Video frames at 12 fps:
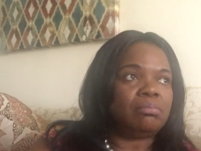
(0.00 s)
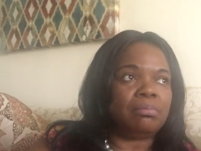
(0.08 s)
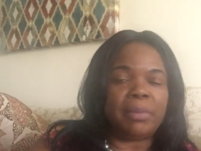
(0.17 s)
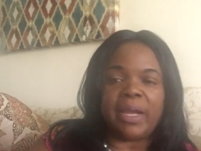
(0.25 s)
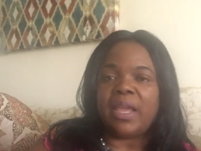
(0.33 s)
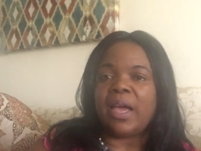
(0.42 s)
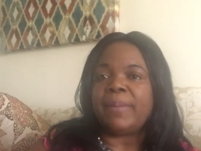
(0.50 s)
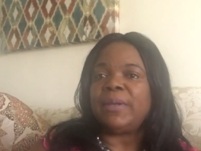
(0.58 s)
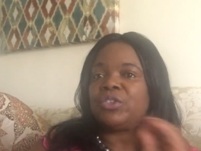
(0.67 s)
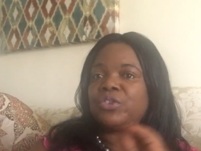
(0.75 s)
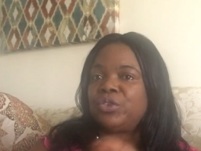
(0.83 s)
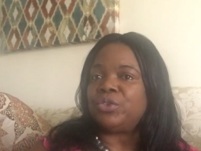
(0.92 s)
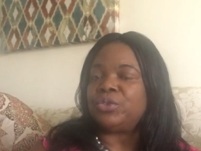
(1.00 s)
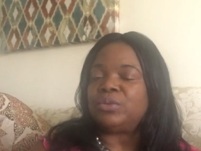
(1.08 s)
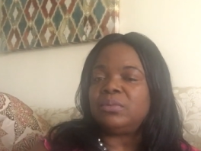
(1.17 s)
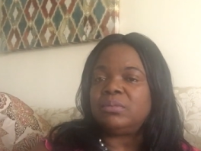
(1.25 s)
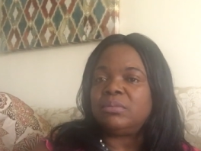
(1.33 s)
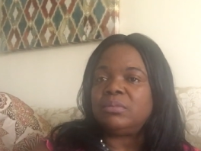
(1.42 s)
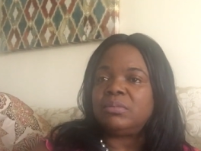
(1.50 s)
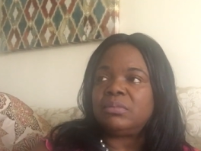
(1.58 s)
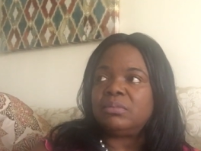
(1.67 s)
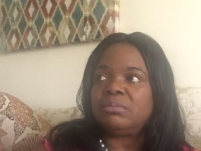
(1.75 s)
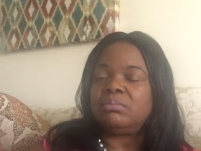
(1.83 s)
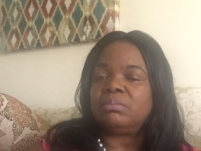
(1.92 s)
Miami to
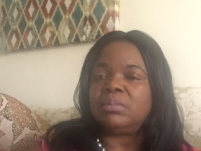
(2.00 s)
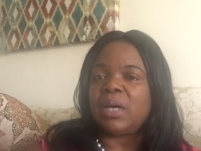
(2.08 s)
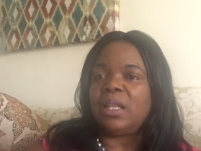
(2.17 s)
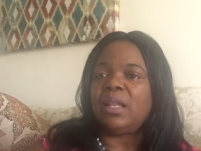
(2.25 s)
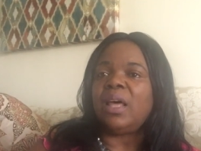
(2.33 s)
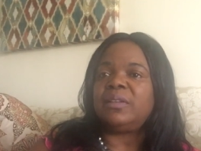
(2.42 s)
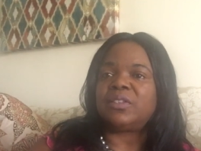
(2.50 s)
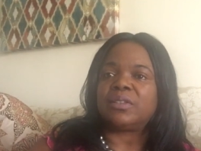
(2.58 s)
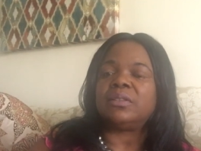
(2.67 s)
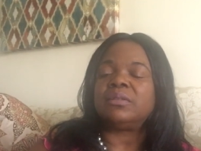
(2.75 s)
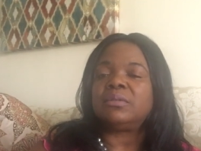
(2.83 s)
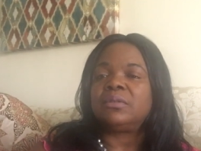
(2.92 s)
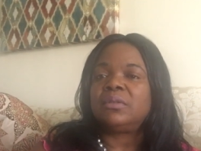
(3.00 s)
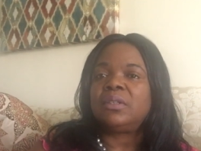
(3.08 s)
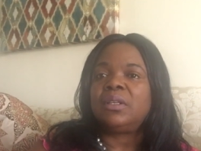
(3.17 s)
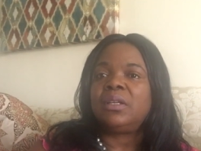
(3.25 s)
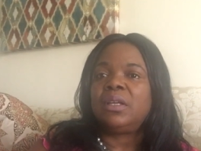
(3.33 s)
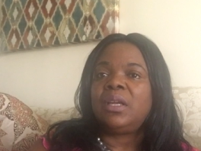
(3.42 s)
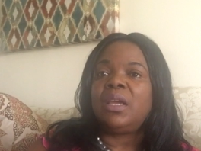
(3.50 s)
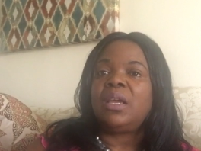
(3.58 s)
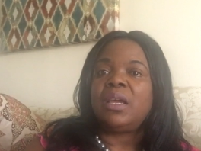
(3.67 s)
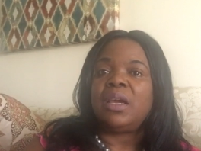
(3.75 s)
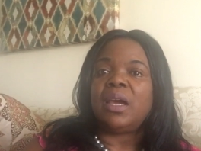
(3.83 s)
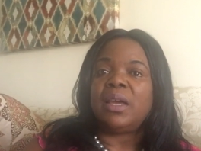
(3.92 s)
Atlanta
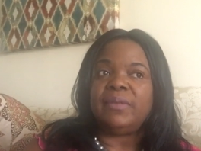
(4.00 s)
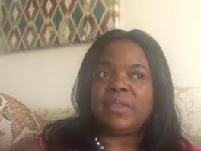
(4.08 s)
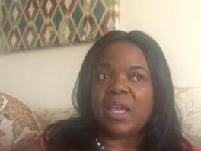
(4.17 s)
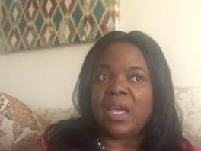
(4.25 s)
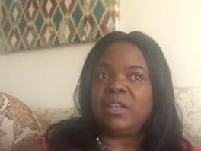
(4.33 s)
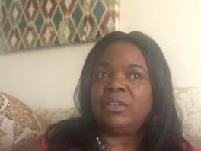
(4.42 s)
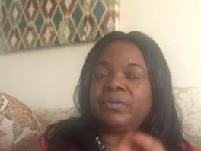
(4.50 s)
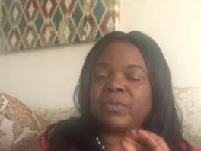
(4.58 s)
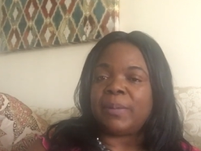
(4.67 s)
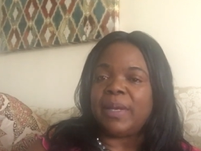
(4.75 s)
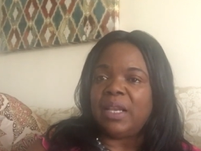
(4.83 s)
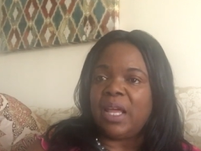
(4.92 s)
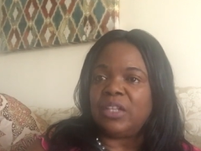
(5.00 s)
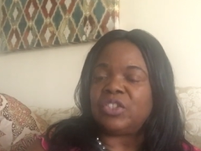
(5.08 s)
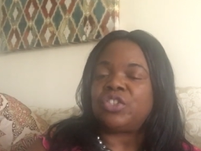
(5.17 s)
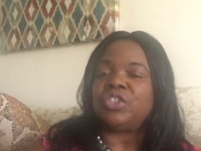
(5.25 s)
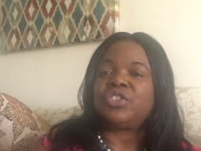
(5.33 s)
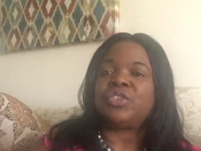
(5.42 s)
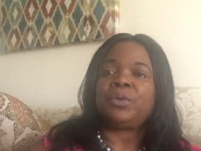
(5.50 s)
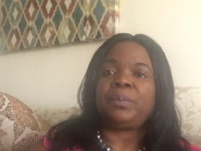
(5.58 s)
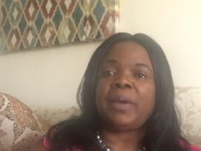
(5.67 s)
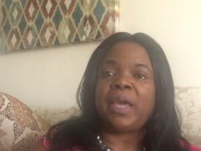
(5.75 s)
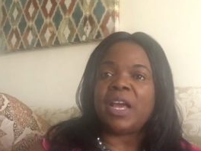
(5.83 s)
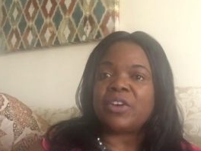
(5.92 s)
and then from Atlanta to
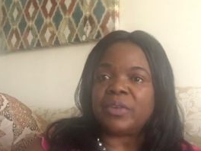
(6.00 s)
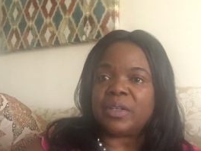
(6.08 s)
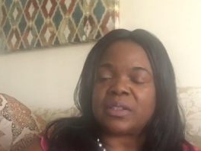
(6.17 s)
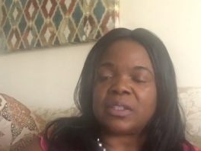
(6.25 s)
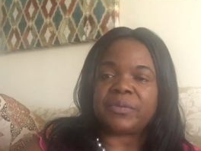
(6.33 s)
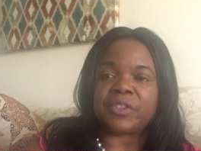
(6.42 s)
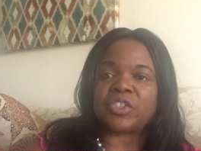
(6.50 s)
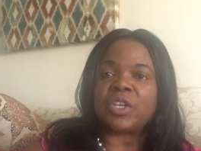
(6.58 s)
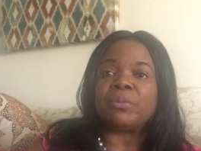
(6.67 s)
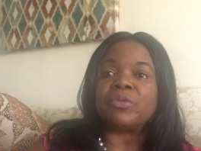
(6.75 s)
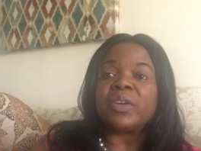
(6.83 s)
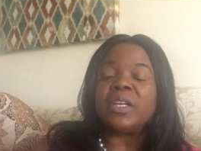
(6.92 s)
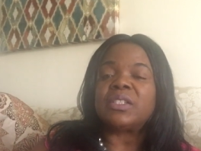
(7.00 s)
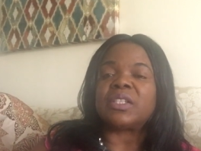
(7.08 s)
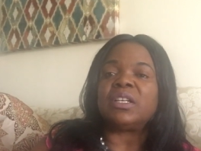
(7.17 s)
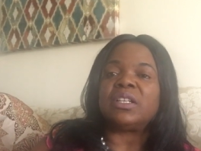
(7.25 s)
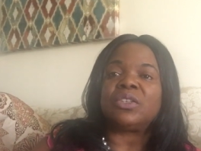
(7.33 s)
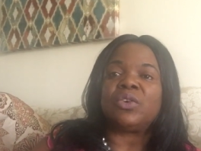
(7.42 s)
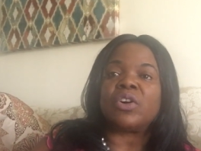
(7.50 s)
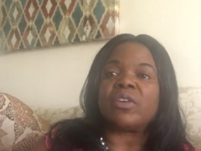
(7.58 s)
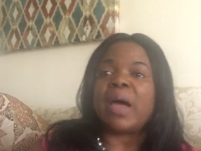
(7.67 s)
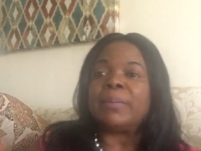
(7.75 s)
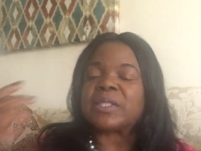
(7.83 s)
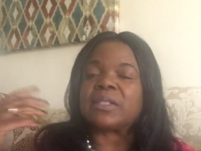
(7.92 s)
Paris for some reason, or
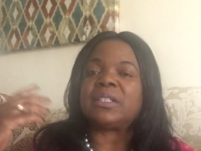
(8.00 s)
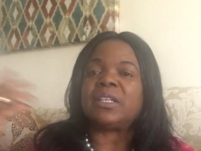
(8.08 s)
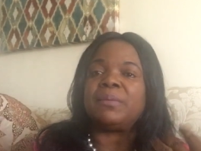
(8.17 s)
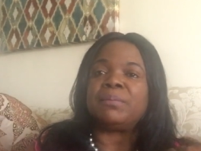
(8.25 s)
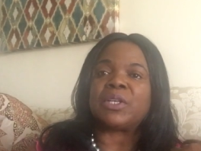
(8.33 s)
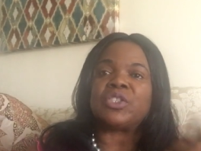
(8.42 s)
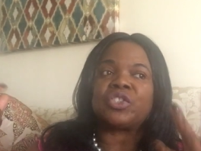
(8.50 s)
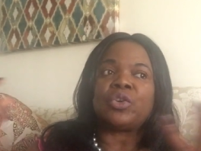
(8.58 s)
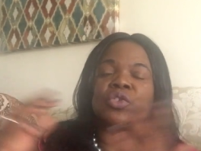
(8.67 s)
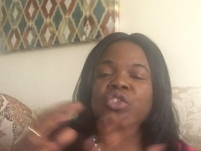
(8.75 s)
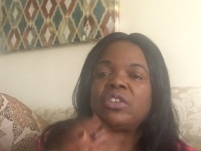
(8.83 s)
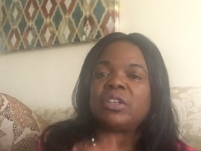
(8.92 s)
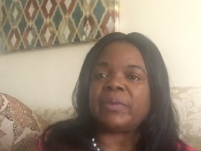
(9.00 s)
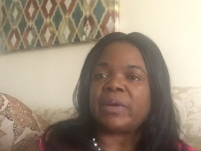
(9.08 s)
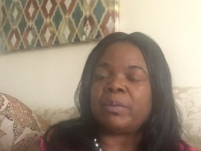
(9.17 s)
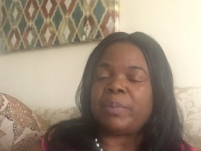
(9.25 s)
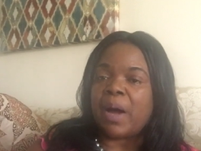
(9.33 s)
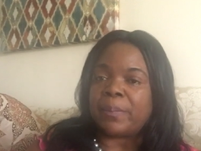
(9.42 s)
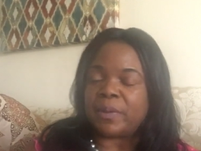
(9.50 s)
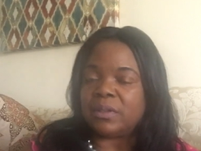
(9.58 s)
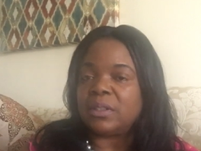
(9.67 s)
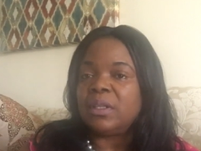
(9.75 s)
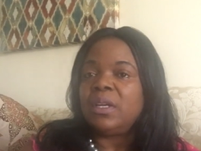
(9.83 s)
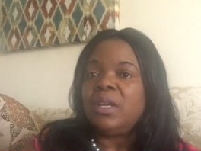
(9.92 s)
Amsterdam, because those are the very
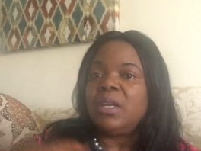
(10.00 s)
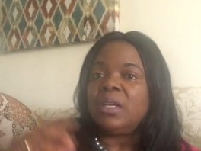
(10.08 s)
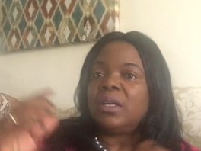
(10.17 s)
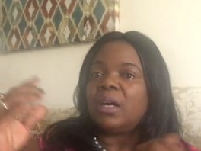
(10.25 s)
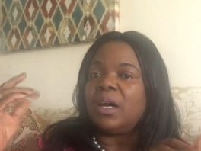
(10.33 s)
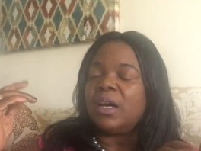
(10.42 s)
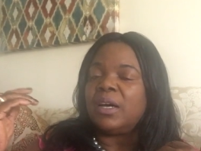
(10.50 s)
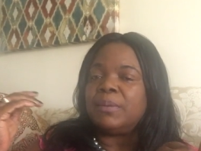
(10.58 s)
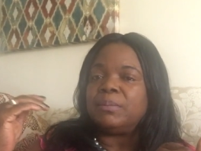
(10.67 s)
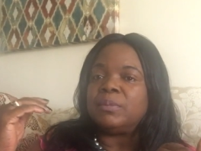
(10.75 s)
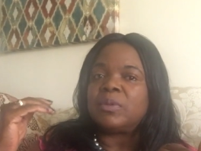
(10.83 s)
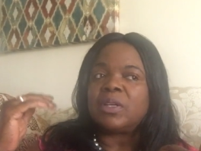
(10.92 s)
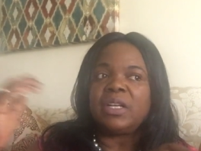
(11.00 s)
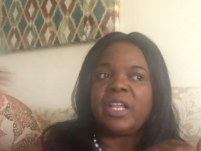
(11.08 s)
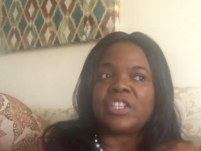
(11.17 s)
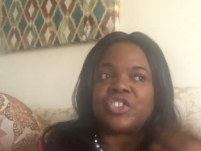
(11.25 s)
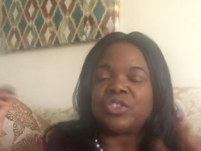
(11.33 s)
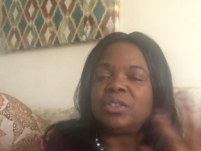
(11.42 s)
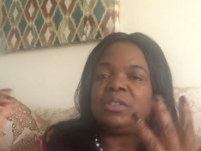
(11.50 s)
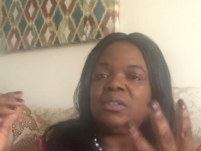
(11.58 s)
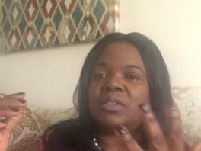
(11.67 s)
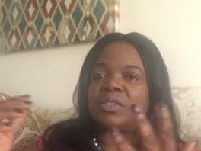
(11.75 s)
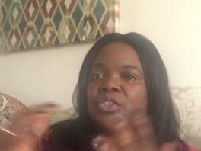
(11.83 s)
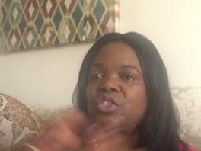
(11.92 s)
popular um,
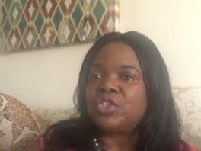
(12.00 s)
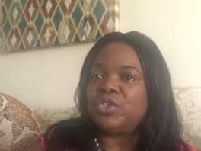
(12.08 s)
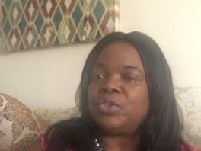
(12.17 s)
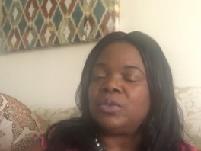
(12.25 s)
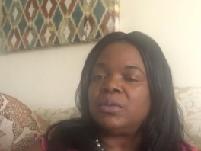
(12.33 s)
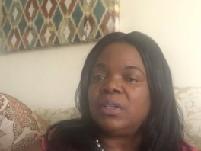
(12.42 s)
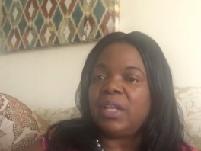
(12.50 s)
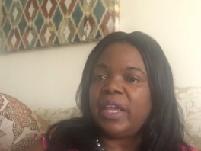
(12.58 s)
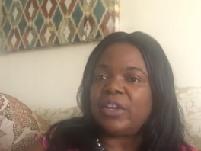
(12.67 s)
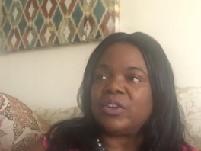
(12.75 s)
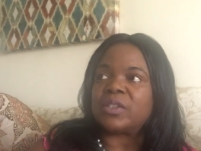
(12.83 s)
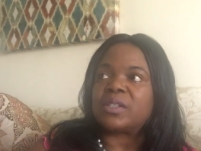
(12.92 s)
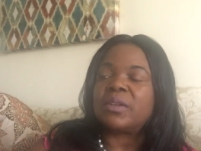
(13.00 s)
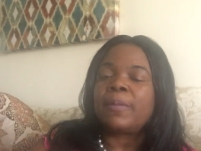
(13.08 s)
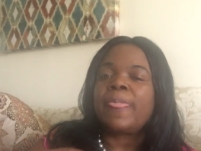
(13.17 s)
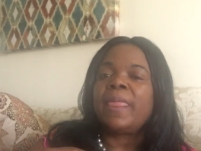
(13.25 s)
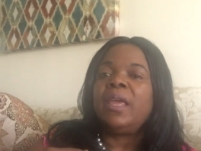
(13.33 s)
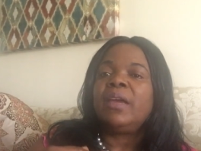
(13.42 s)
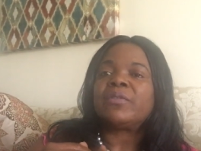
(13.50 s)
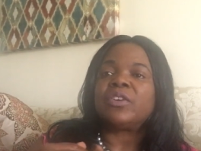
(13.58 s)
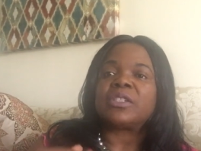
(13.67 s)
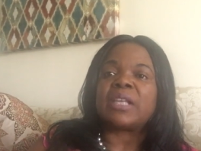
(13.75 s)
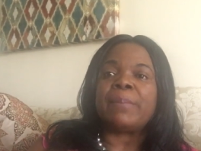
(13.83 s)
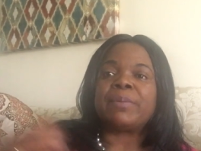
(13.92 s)
connections to Lagos. For
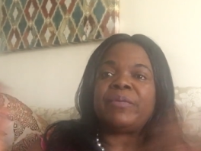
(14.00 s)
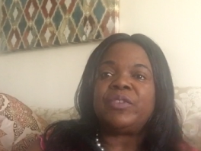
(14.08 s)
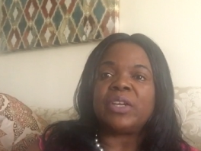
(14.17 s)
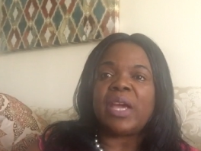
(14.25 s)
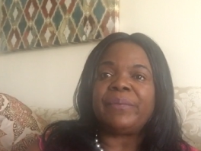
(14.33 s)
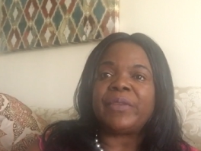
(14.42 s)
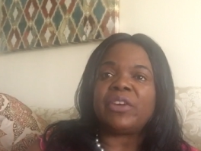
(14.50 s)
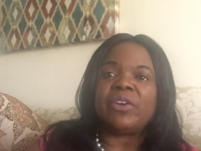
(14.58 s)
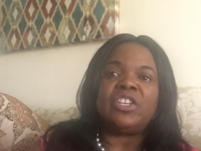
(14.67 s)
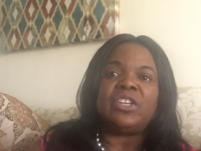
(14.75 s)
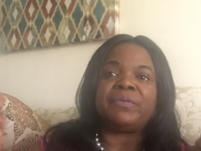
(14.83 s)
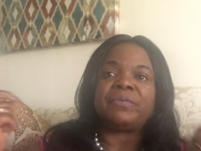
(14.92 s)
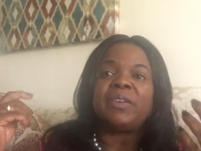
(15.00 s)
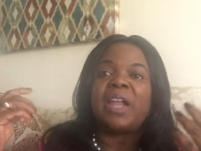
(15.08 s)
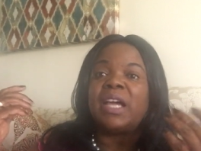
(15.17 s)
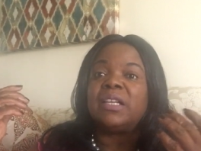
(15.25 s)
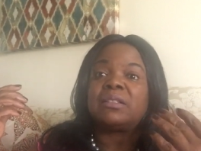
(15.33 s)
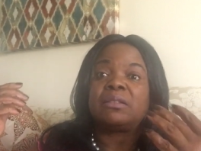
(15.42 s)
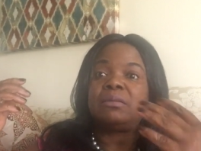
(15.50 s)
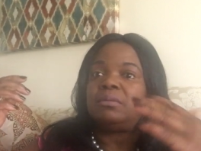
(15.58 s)
example, if you get there and your flight,